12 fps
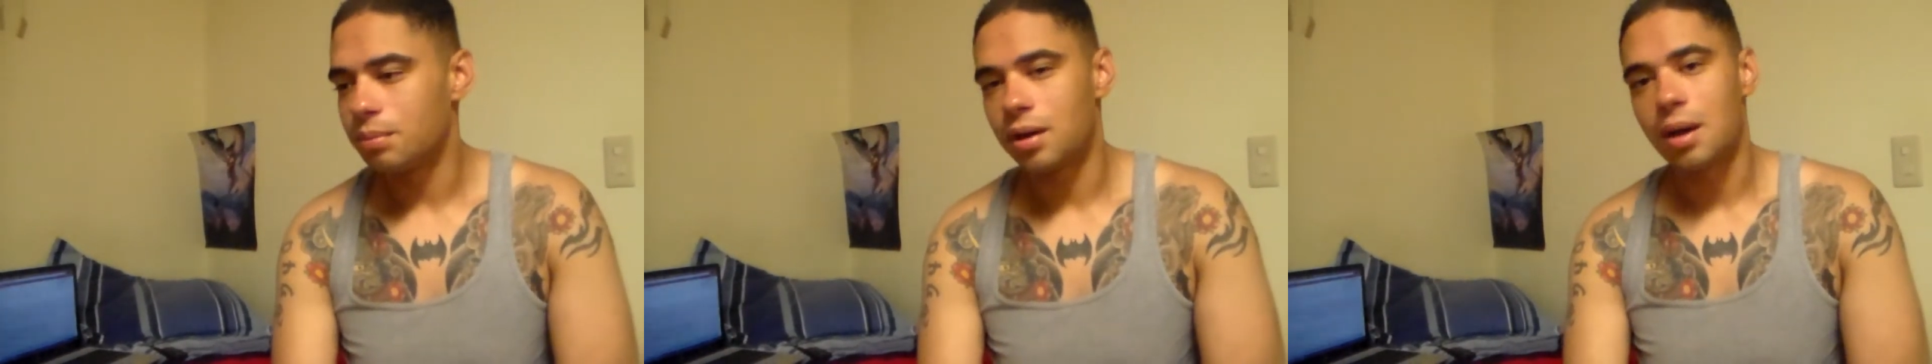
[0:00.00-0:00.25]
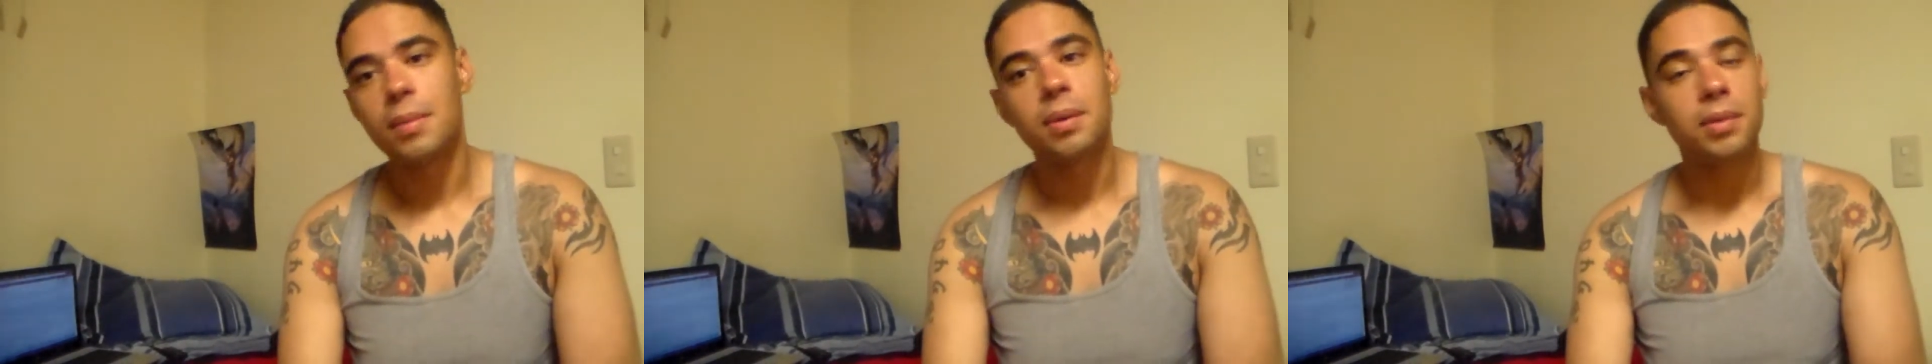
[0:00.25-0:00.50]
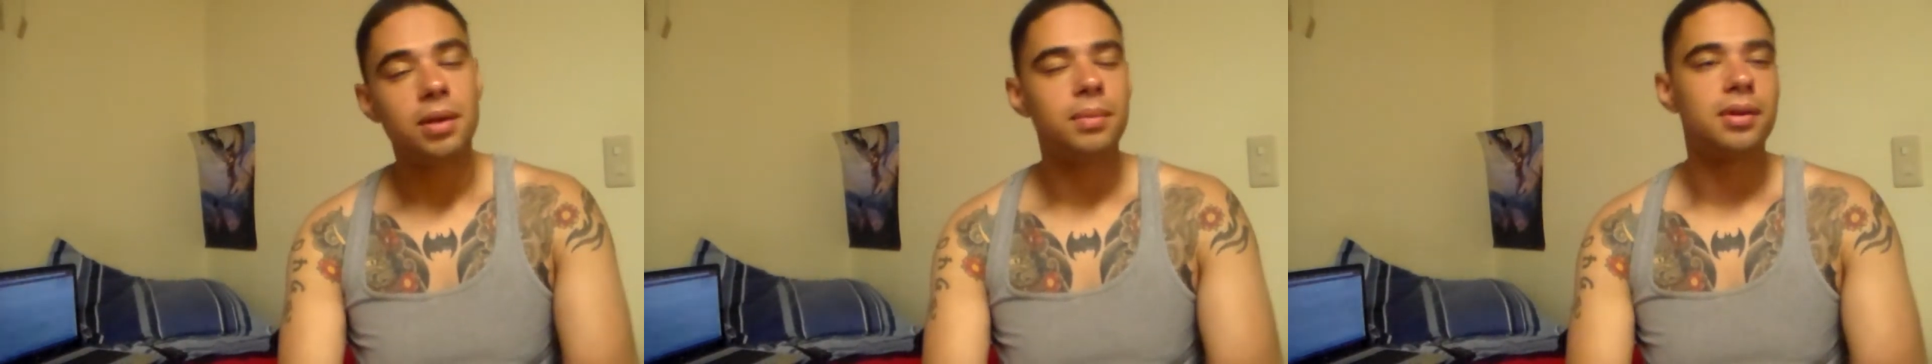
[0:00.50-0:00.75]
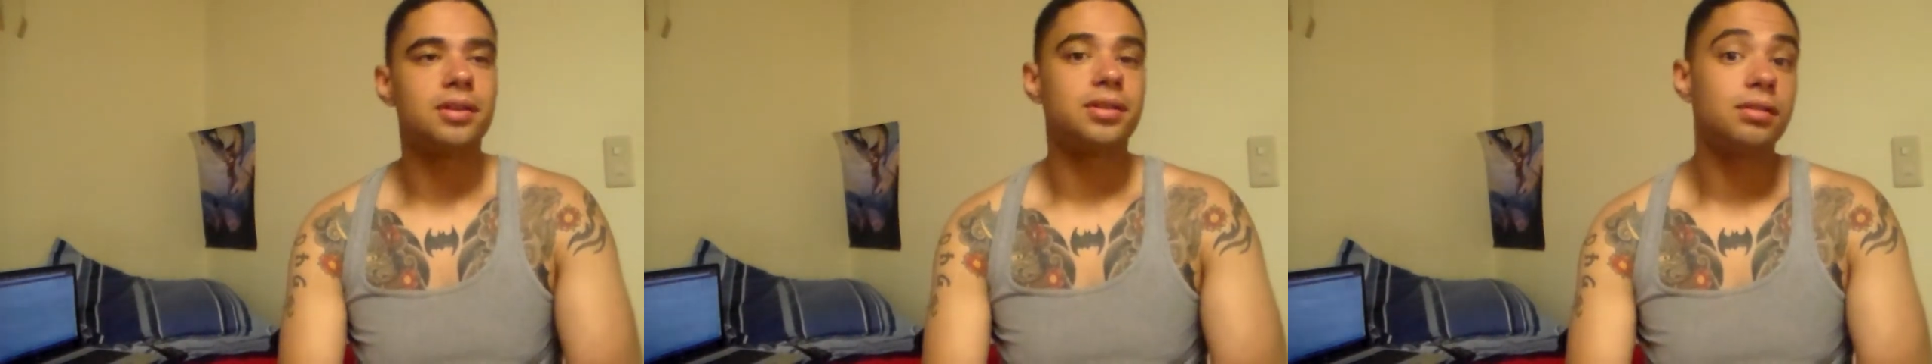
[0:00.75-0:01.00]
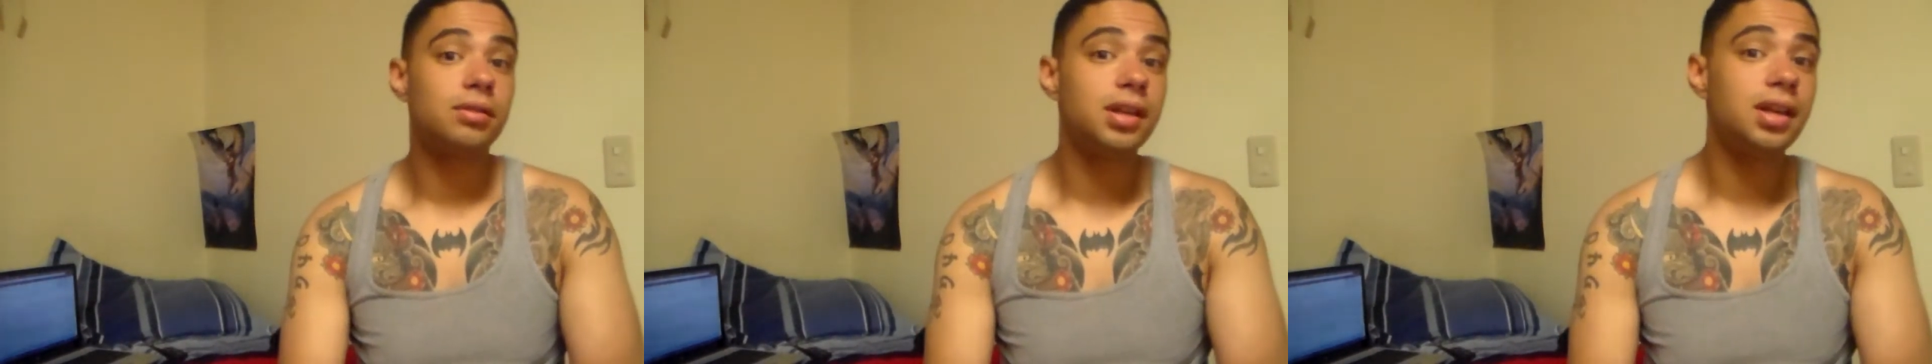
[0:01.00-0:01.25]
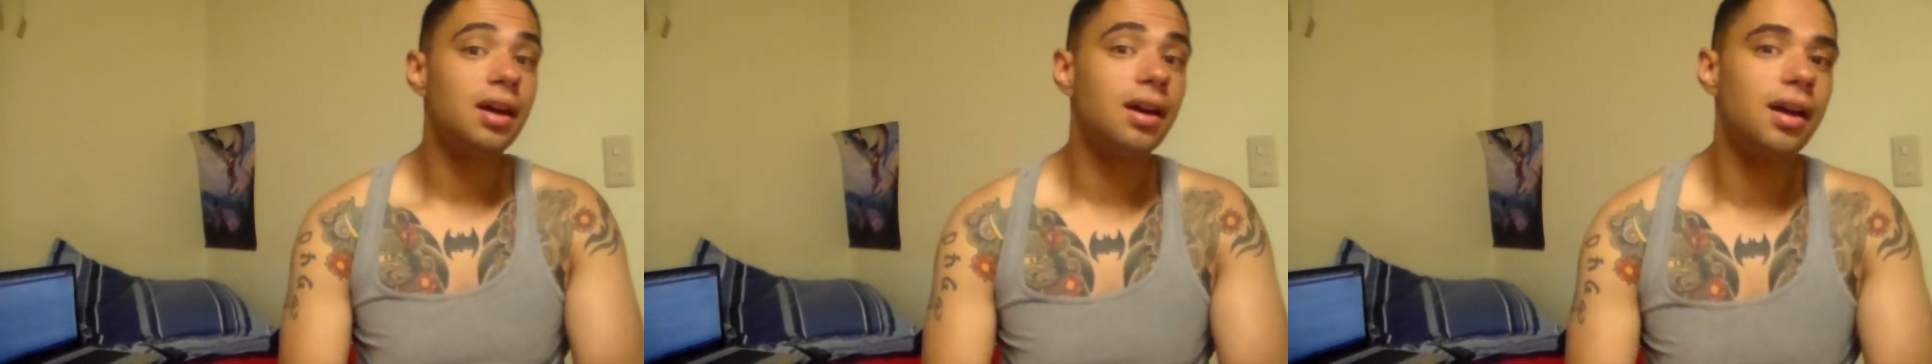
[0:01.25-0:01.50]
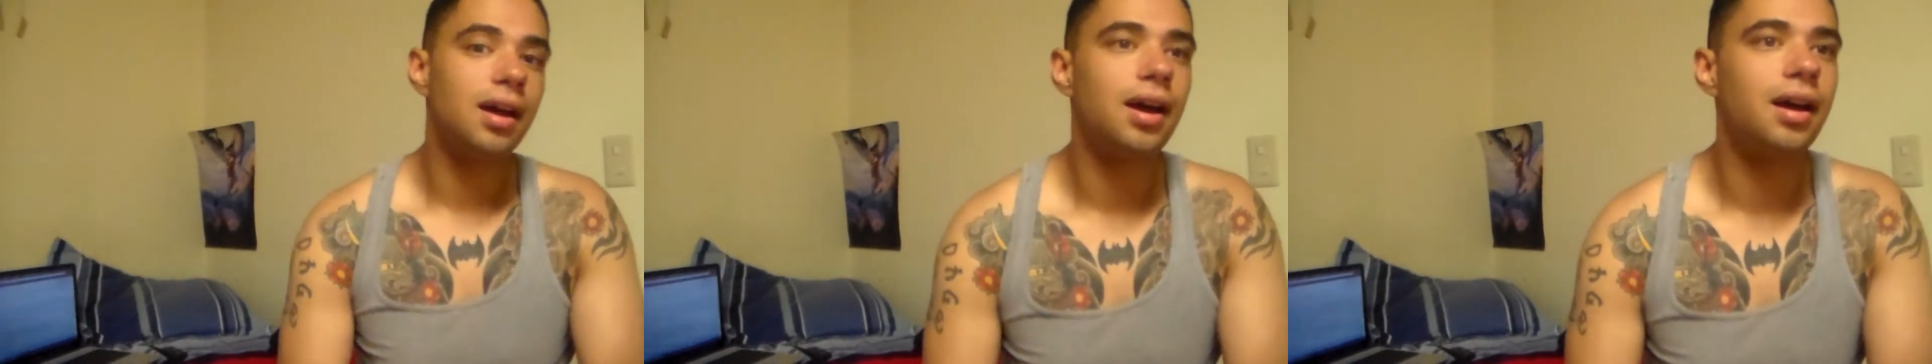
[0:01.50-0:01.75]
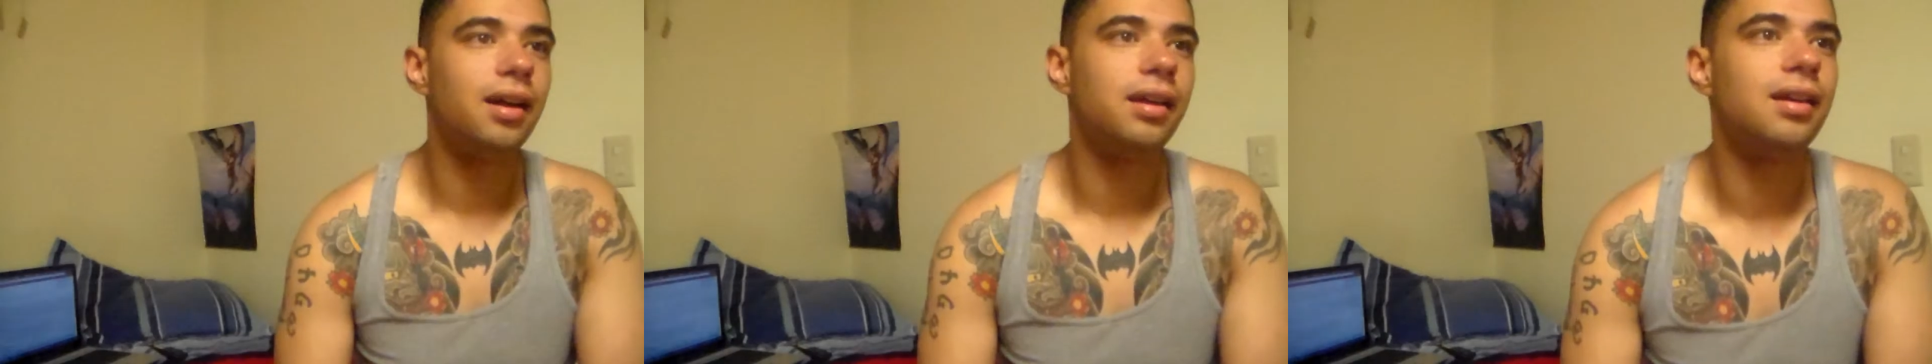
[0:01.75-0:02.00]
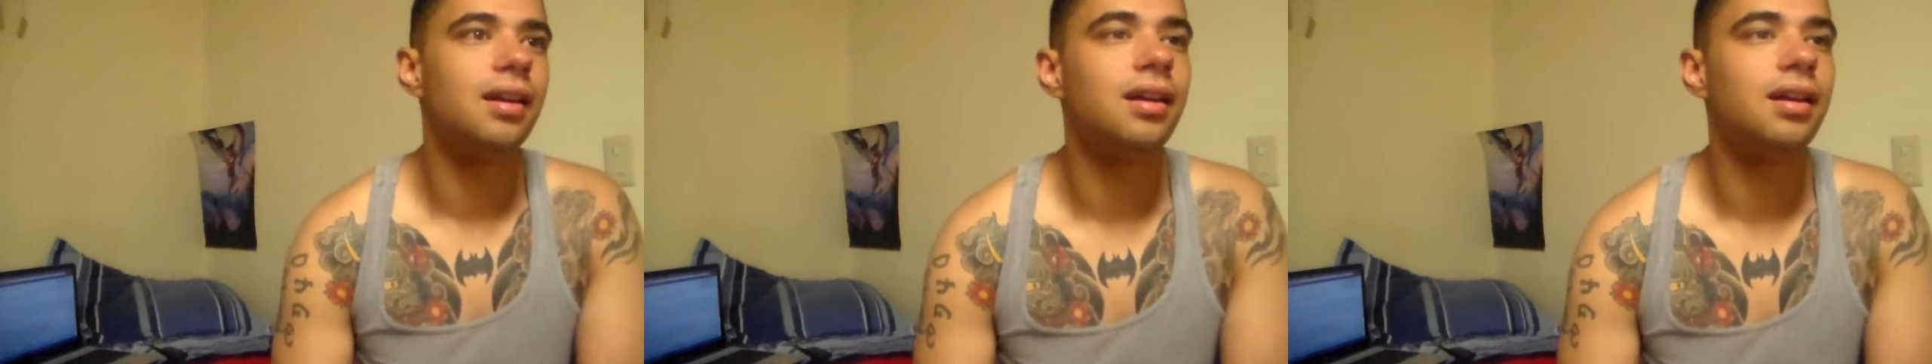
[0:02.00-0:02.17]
But I mean, me being a Sony guy, I